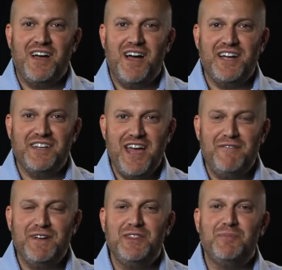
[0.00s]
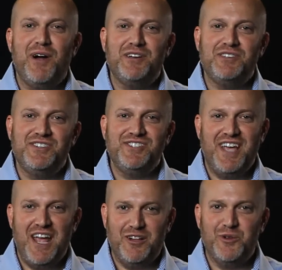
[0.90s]
I can navigate the process
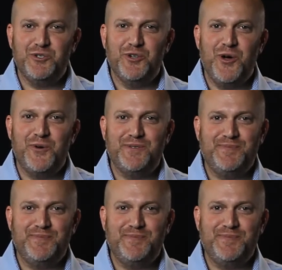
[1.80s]
and close your loan.